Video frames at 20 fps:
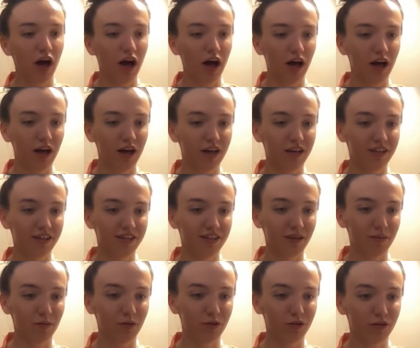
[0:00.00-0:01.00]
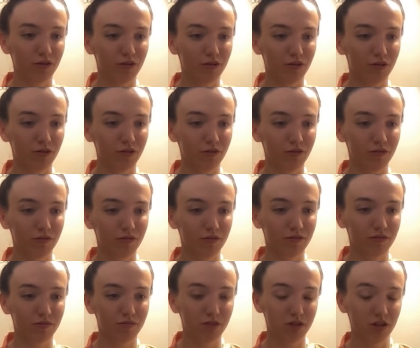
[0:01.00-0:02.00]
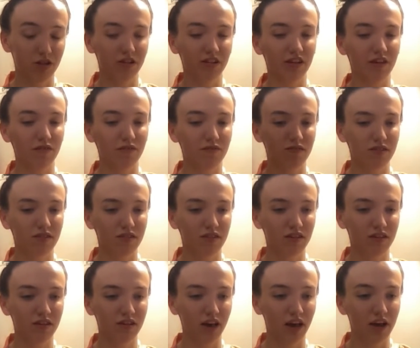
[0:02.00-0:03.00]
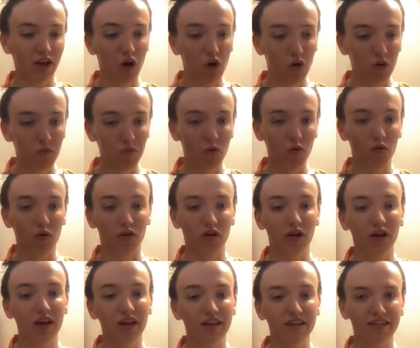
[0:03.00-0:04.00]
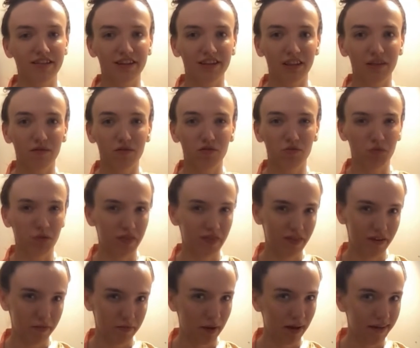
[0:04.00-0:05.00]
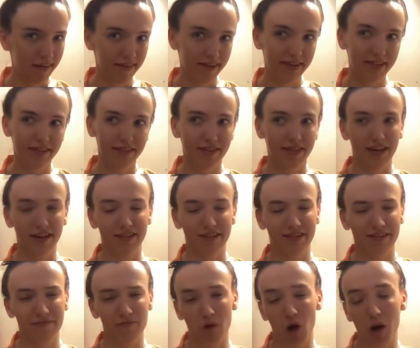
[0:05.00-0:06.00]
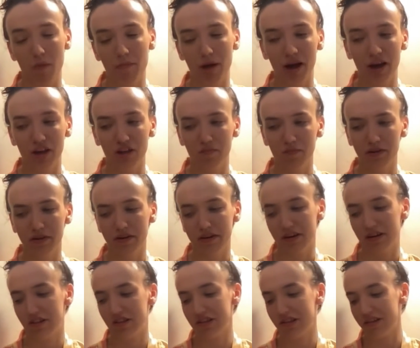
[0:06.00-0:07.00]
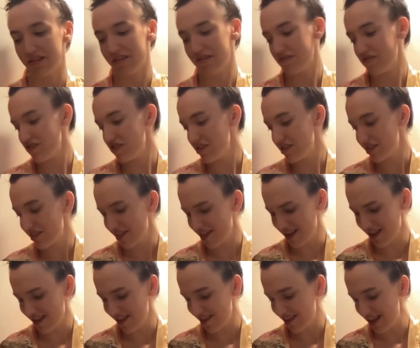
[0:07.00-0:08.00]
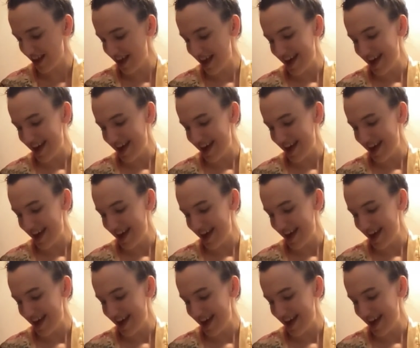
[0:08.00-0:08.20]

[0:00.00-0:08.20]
uh, someone who still lives at home or still lives with their parents. That's not my experience. So there's just little